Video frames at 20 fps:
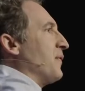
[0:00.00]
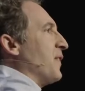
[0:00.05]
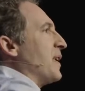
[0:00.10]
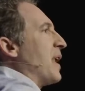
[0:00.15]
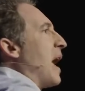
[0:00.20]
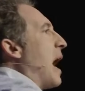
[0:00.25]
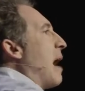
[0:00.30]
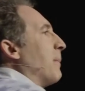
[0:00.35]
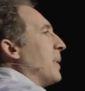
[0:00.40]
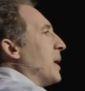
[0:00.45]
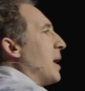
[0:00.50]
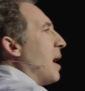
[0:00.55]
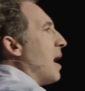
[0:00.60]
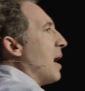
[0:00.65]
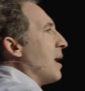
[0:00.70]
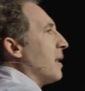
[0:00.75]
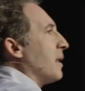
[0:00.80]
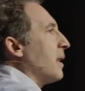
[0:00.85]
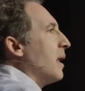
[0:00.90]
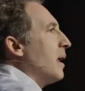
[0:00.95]

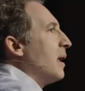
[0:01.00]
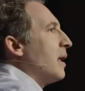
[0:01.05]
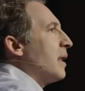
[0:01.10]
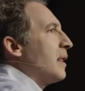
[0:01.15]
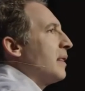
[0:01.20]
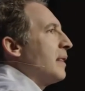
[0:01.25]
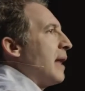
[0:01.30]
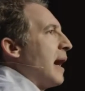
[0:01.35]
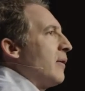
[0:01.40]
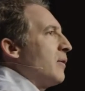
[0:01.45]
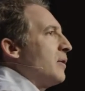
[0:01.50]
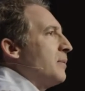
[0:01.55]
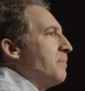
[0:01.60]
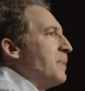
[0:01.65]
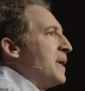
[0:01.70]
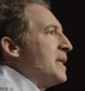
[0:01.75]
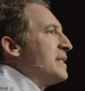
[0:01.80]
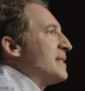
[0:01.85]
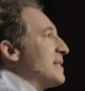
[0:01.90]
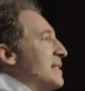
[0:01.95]
phenomenon that
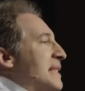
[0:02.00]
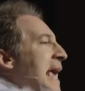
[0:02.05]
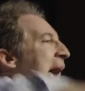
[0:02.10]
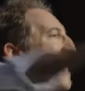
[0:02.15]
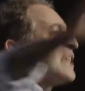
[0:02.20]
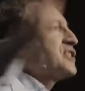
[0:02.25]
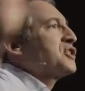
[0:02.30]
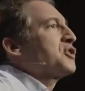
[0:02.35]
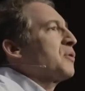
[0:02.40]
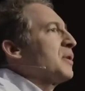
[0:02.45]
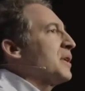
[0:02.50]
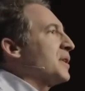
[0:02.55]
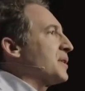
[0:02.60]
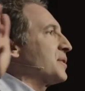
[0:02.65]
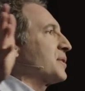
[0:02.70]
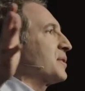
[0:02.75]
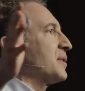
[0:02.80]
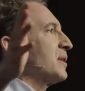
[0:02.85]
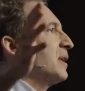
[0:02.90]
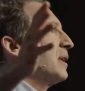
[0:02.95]
would be
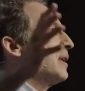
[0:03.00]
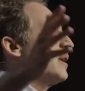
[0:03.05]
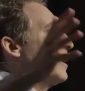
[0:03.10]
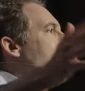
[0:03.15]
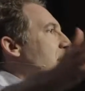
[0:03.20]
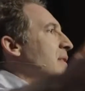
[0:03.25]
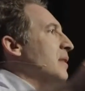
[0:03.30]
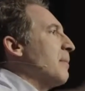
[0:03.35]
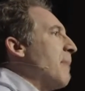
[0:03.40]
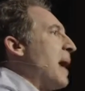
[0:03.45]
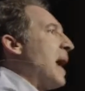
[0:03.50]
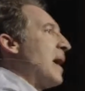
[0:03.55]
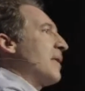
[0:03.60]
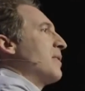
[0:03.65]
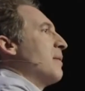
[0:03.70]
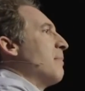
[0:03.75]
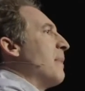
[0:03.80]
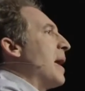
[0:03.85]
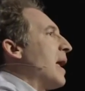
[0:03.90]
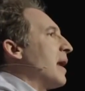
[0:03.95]
disastrous, and the
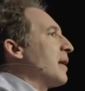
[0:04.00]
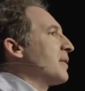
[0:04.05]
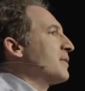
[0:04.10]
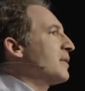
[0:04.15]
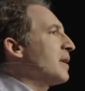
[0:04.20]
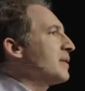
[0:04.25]
mathematics